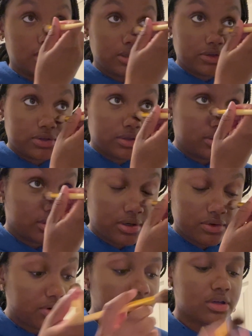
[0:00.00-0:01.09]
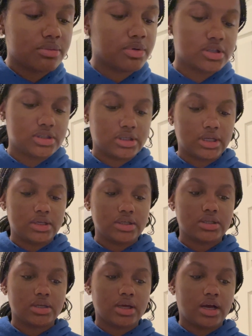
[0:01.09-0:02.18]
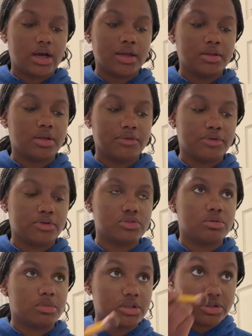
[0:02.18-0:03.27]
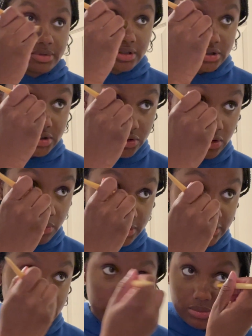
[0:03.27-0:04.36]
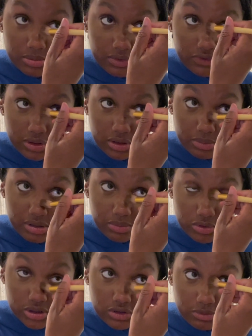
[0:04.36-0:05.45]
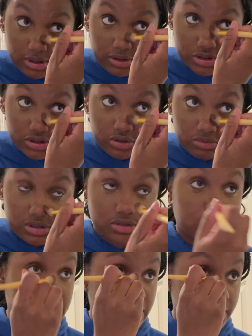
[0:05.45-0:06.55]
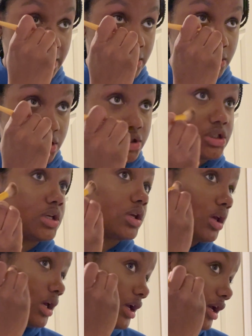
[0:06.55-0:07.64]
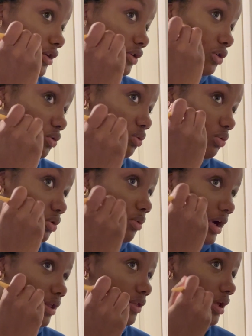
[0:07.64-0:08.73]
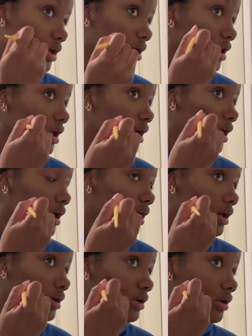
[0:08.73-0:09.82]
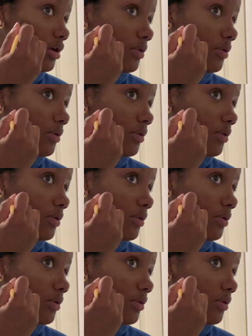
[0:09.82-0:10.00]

is a very good person, and I love her so much because she's always like uplifting the people she's around. She's always trying to be encouraging and do the right thing. And